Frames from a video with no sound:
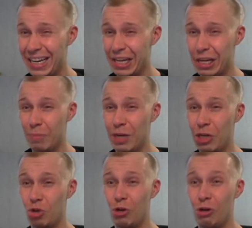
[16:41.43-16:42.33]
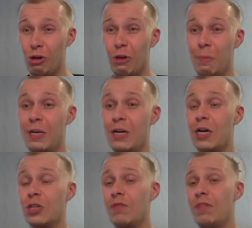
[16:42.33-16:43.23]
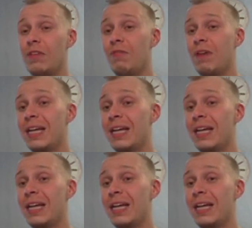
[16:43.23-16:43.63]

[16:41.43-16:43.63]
like I mentioned earlier, because of the fact